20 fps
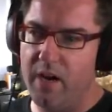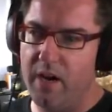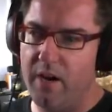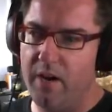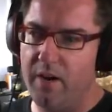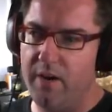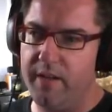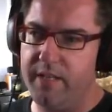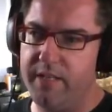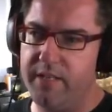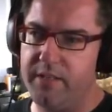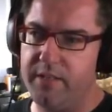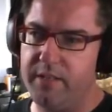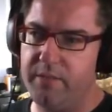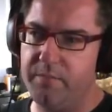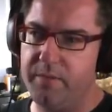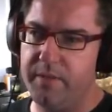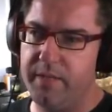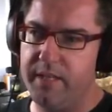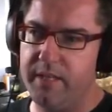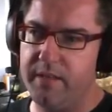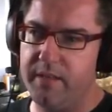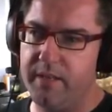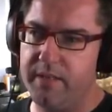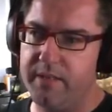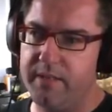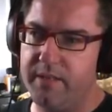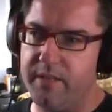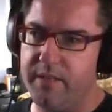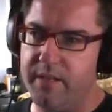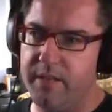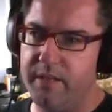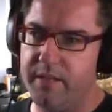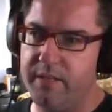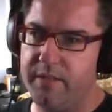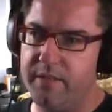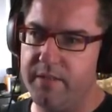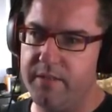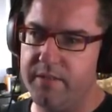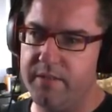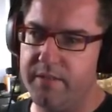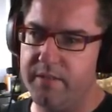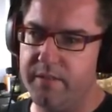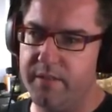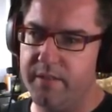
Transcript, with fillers: eyes should be, eyes and nose.